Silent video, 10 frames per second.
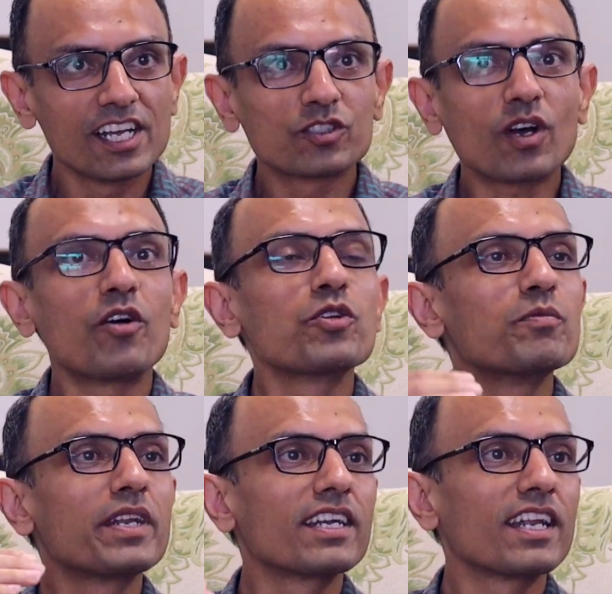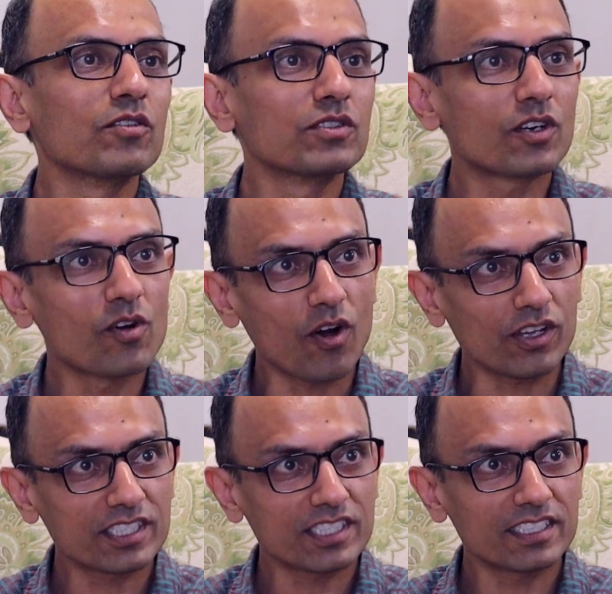So how do you bring down the
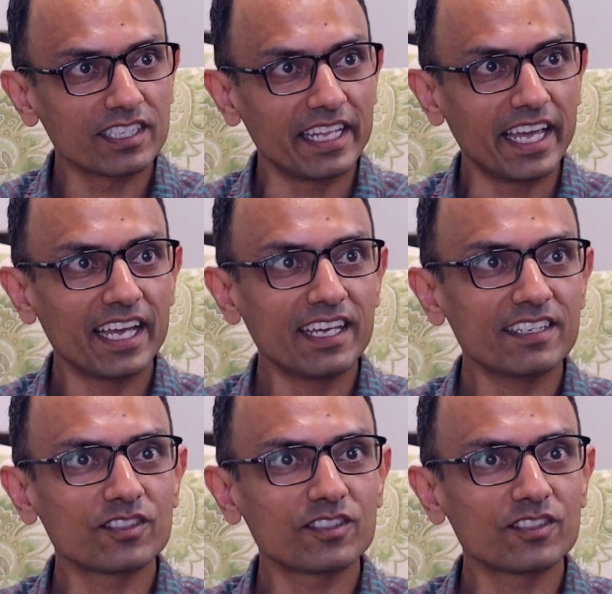cost there?